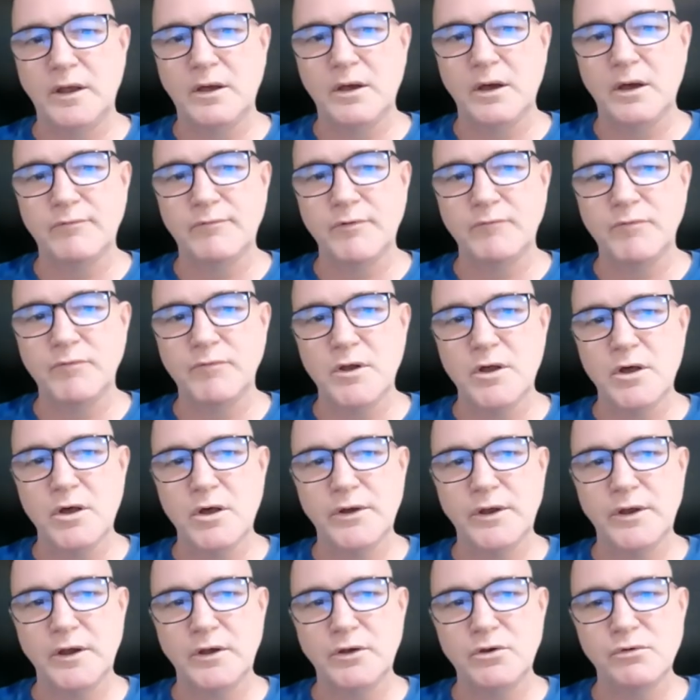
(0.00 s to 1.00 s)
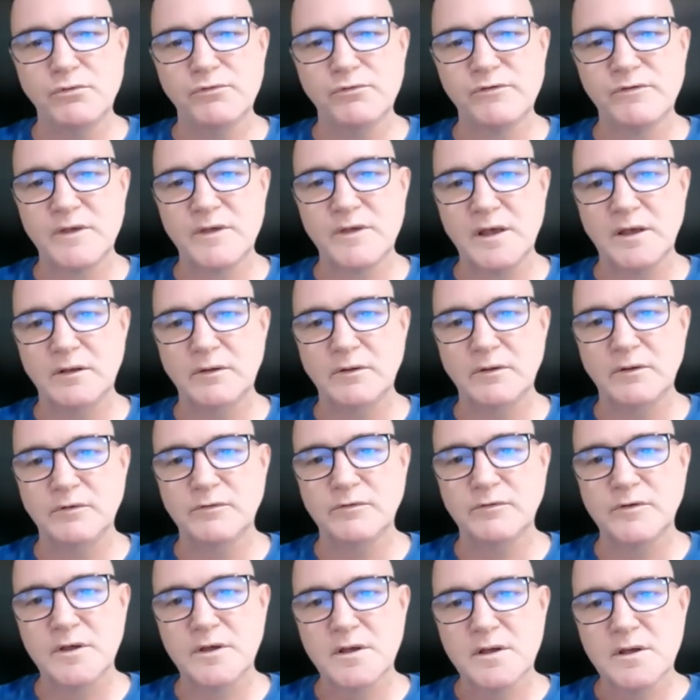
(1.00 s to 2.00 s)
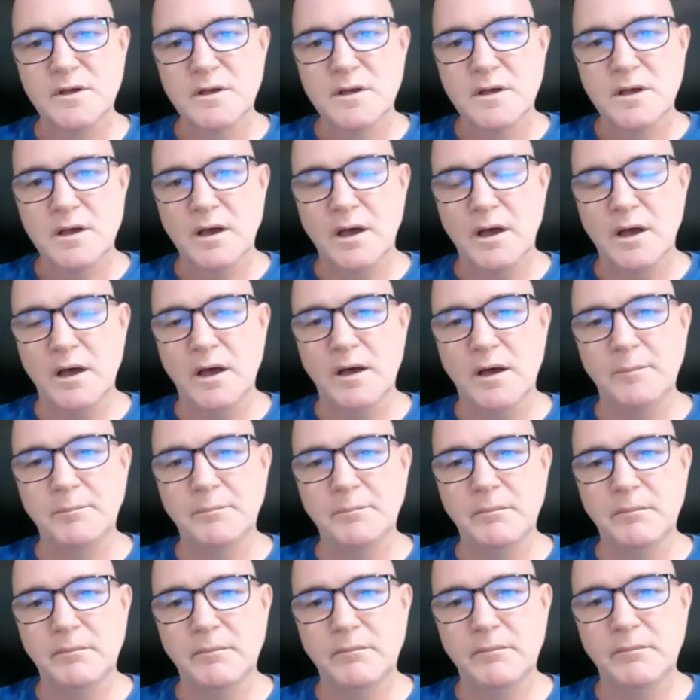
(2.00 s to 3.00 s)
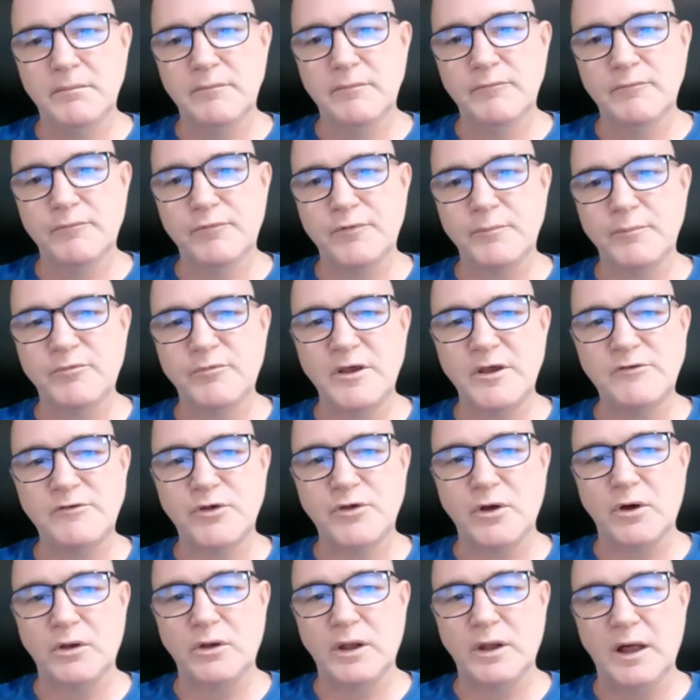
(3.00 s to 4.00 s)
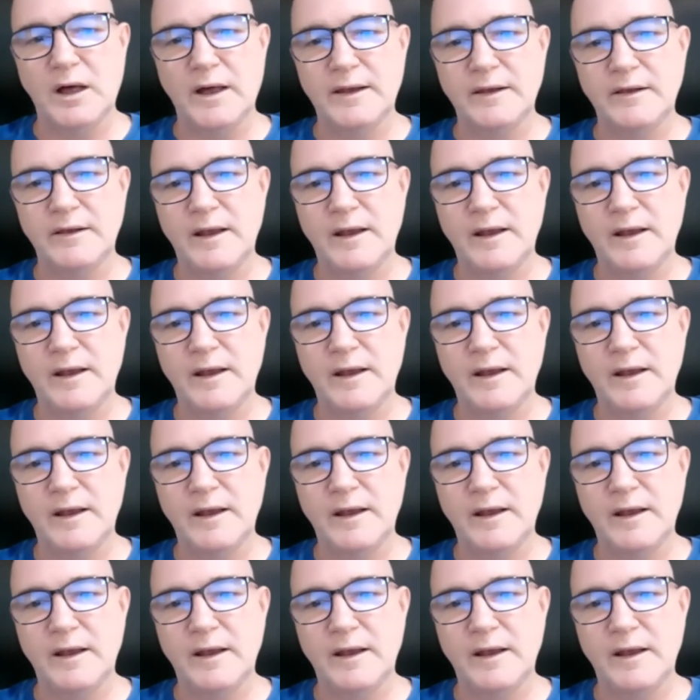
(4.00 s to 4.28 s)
curve of learning new skills from teaching online.